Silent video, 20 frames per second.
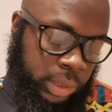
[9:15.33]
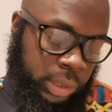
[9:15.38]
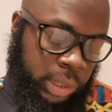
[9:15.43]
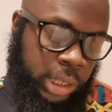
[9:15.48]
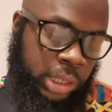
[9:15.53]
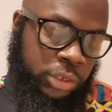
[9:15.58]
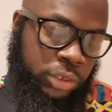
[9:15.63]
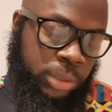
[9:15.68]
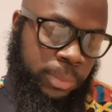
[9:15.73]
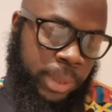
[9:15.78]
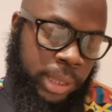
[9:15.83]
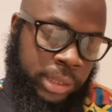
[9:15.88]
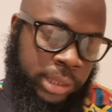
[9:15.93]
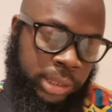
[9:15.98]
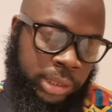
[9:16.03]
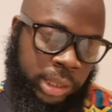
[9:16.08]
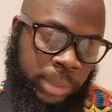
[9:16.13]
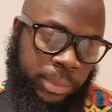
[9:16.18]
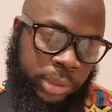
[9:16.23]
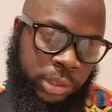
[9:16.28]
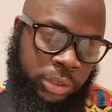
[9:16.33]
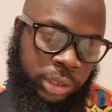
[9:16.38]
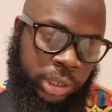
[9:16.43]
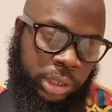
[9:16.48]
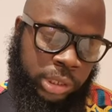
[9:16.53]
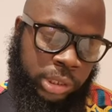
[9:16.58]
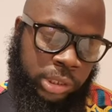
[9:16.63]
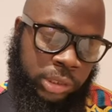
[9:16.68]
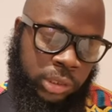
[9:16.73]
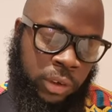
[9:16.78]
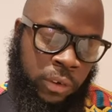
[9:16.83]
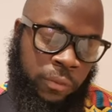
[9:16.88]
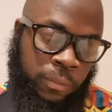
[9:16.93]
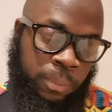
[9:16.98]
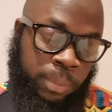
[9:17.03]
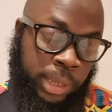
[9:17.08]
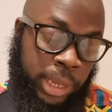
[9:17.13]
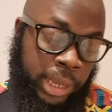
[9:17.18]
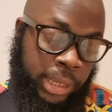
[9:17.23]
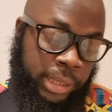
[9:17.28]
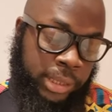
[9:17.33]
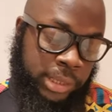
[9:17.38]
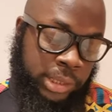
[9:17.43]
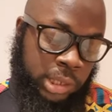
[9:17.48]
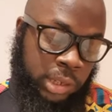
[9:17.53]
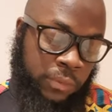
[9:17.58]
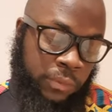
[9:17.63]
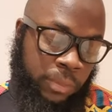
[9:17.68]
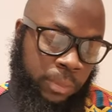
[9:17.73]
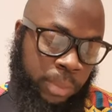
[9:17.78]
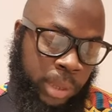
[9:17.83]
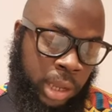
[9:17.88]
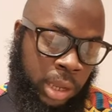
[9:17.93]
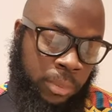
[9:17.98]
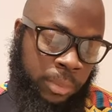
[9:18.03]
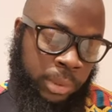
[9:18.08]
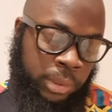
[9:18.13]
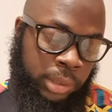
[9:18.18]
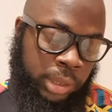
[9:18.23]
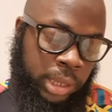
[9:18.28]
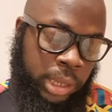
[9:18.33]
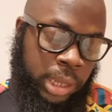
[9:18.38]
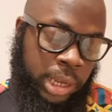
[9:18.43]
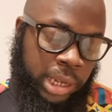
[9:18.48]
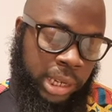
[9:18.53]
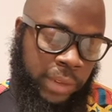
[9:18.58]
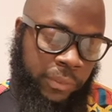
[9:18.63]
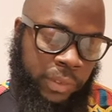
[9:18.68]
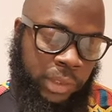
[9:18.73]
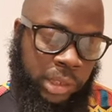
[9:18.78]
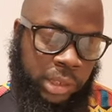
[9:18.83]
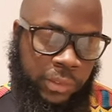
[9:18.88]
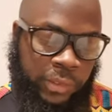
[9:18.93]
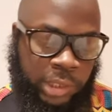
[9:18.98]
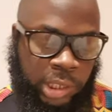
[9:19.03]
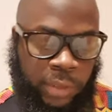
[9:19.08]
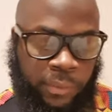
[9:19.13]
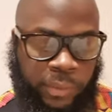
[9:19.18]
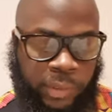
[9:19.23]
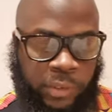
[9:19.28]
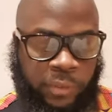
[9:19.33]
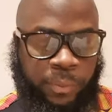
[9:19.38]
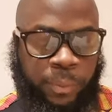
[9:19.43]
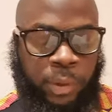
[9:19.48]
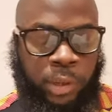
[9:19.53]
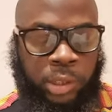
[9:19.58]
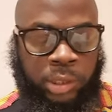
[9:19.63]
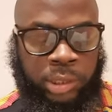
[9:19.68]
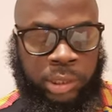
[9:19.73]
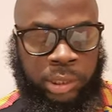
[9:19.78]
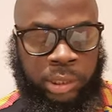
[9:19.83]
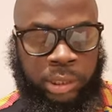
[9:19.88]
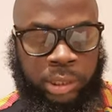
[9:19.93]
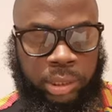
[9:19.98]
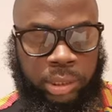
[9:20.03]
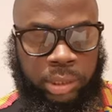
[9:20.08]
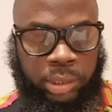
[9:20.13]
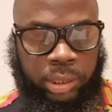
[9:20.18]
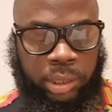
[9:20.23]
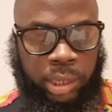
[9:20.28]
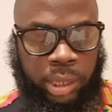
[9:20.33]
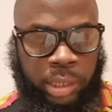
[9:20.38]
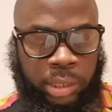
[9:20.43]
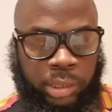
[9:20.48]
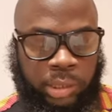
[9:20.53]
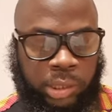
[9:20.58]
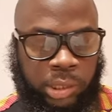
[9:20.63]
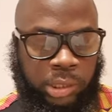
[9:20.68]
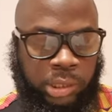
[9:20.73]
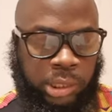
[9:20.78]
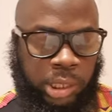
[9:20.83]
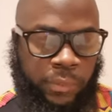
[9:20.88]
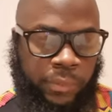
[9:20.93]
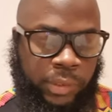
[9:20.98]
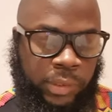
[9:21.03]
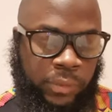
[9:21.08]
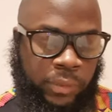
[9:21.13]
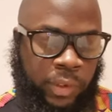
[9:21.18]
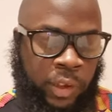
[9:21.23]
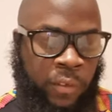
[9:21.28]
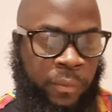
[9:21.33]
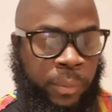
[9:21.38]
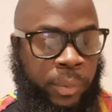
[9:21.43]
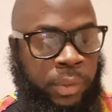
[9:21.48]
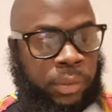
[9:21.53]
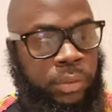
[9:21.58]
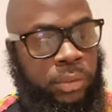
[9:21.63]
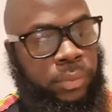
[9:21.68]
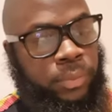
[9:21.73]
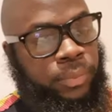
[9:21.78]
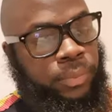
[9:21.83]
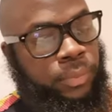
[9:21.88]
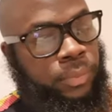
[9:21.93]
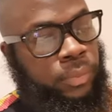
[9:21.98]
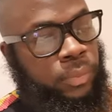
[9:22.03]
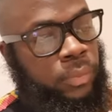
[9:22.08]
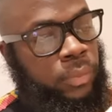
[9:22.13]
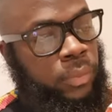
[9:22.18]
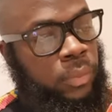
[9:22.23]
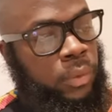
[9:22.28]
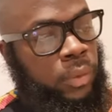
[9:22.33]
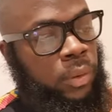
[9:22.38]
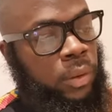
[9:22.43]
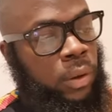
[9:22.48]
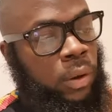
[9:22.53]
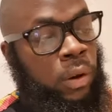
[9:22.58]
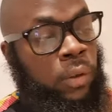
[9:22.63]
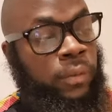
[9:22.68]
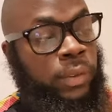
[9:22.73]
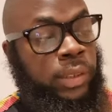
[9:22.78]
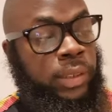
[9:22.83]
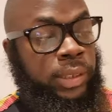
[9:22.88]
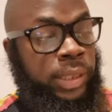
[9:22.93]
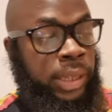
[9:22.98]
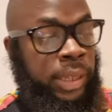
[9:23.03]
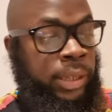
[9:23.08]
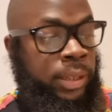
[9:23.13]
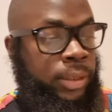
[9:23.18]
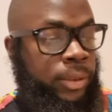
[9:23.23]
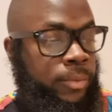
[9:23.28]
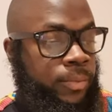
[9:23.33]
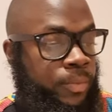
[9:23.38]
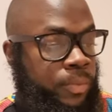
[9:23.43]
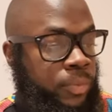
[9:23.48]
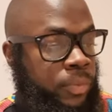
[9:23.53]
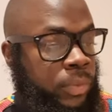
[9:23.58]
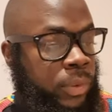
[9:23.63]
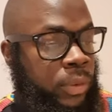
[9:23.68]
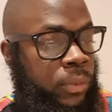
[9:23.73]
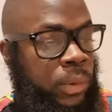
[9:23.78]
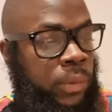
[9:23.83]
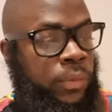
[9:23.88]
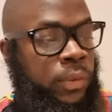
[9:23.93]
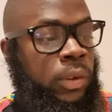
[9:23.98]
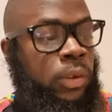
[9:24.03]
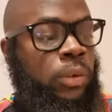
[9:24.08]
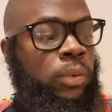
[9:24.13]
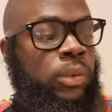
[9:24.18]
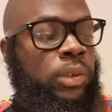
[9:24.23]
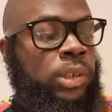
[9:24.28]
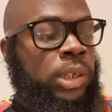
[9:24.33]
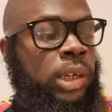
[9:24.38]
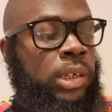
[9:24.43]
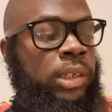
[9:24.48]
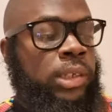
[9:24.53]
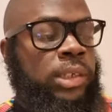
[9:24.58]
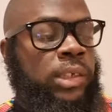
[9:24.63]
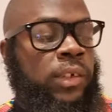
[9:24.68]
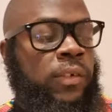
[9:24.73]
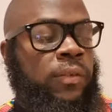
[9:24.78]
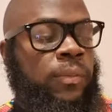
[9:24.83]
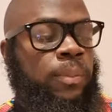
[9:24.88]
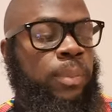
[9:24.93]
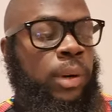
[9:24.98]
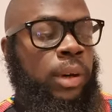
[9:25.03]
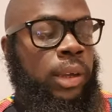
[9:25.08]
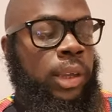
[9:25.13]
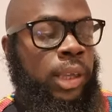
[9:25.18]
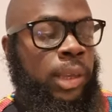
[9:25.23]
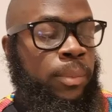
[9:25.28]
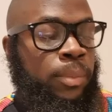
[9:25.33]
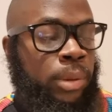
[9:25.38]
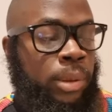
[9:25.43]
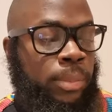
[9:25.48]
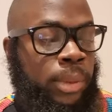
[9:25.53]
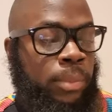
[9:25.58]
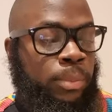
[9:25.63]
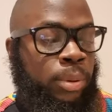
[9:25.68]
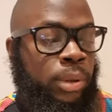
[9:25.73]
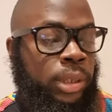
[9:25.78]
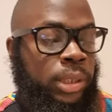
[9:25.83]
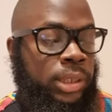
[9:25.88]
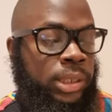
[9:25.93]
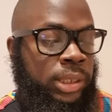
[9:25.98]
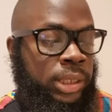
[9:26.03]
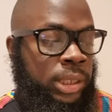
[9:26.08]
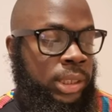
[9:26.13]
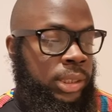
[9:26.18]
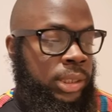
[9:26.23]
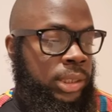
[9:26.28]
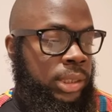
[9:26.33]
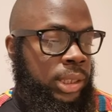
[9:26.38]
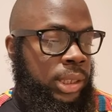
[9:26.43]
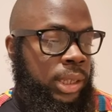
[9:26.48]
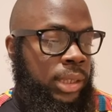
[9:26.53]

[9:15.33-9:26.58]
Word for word: These dramatic demonstrations of black self-empowerment left the Conservative Party and the Conservative government of the day with no alternative but implement policies